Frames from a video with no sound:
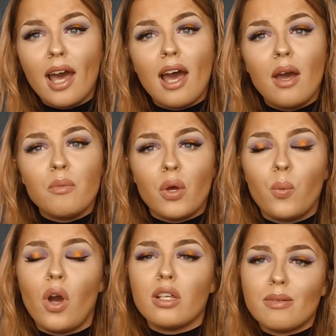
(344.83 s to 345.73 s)
There
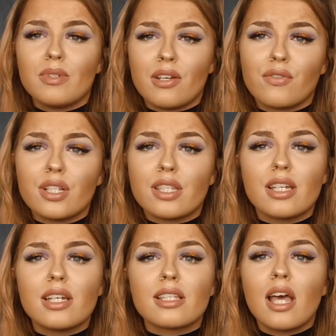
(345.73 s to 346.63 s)
were some
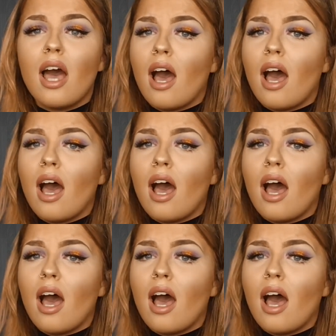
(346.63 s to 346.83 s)
differences,